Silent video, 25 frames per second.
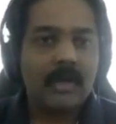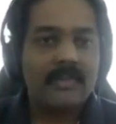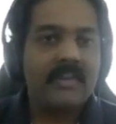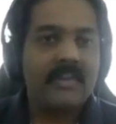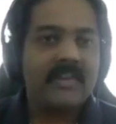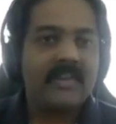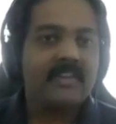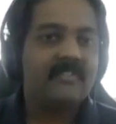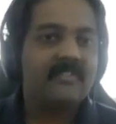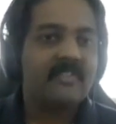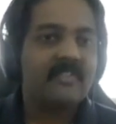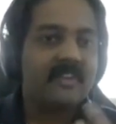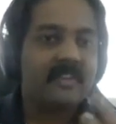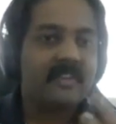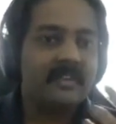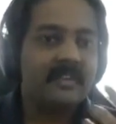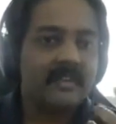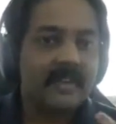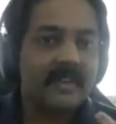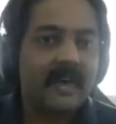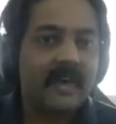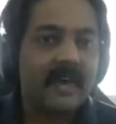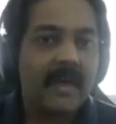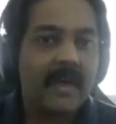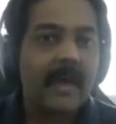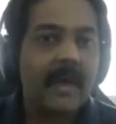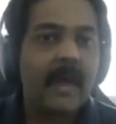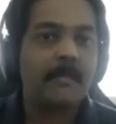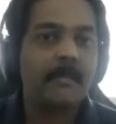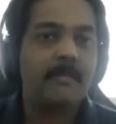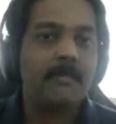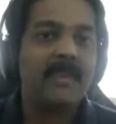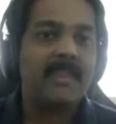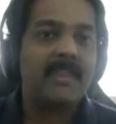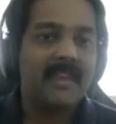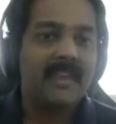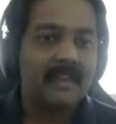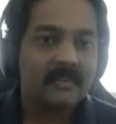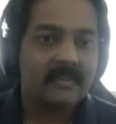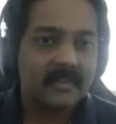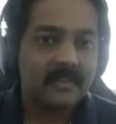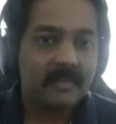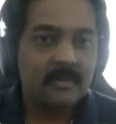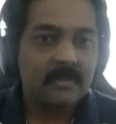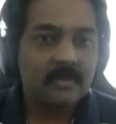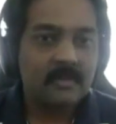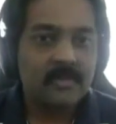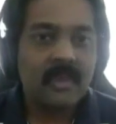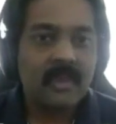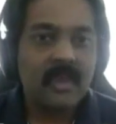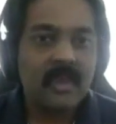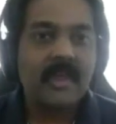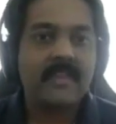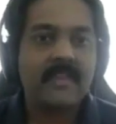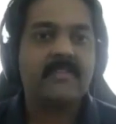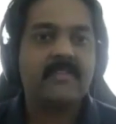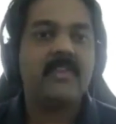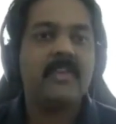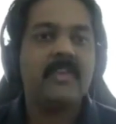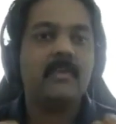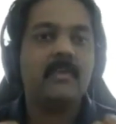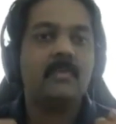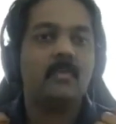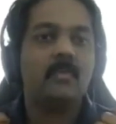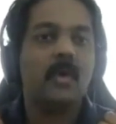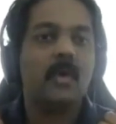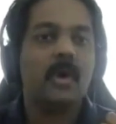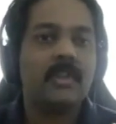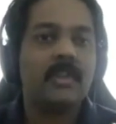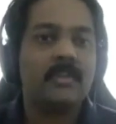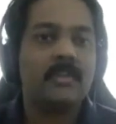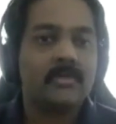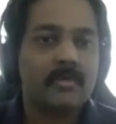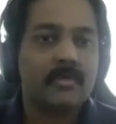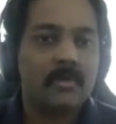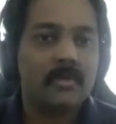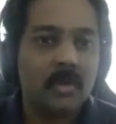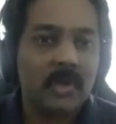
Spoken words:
the different applications and see what is